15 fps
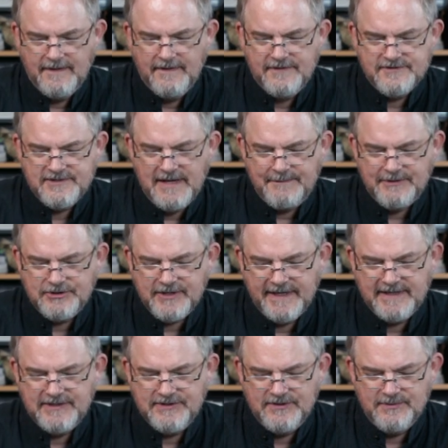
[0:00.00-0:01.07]
There's not much I
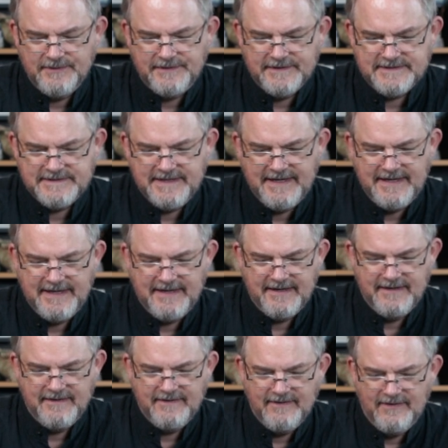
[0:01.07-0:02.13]
can do with this
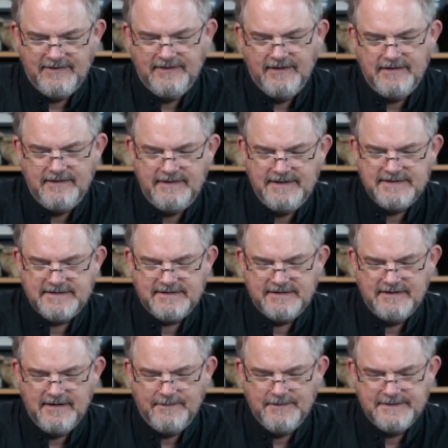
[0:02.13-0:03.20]
10. None of these
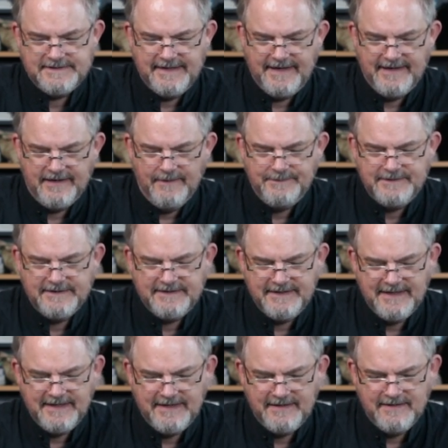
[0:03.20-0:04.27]
numbers add up to
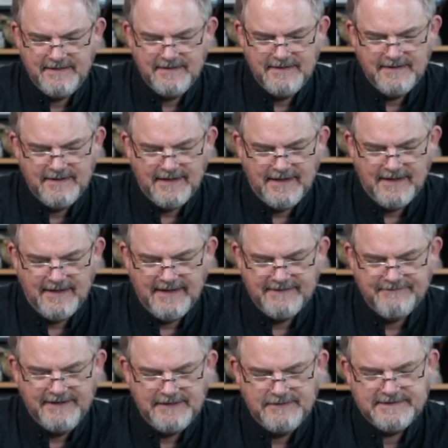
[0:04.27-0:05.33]
10. Uh,
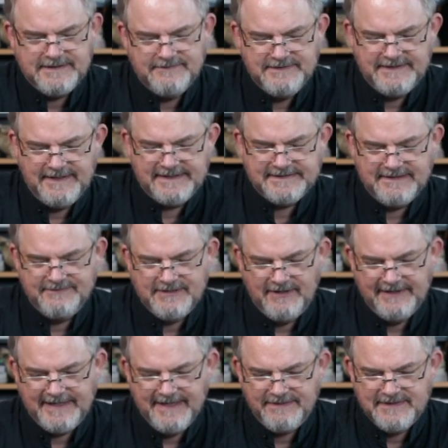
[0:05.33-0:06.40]
if I do 7 takes 7, I'll
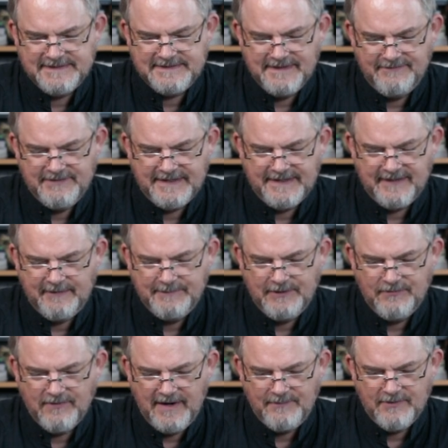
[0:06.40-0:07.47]
get the 7 and I'll be
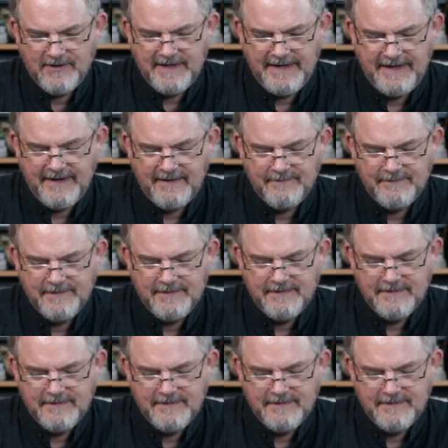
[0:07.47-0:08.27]
right where I am.